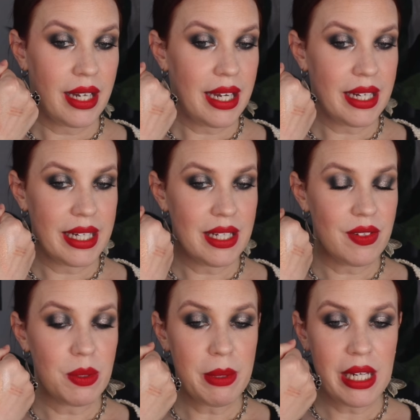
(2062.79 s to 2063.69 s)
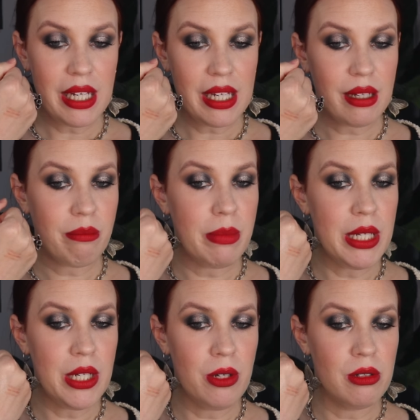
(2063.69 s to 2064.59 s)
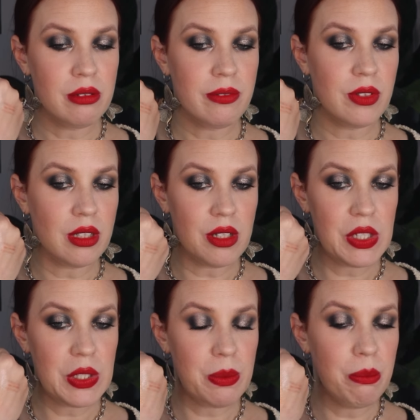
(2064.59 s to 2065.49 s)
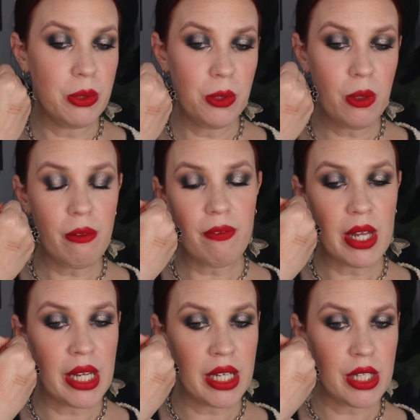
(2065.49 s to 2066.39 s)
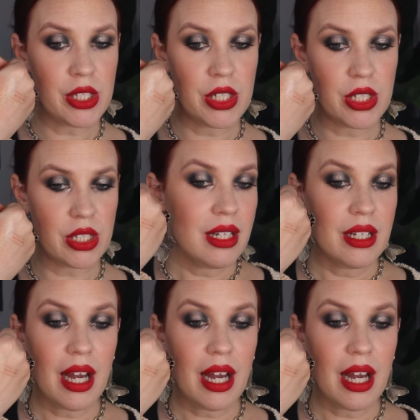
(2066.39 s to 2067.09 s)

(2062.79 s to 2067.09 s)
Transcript: It gives me a beautiful, smooth finish.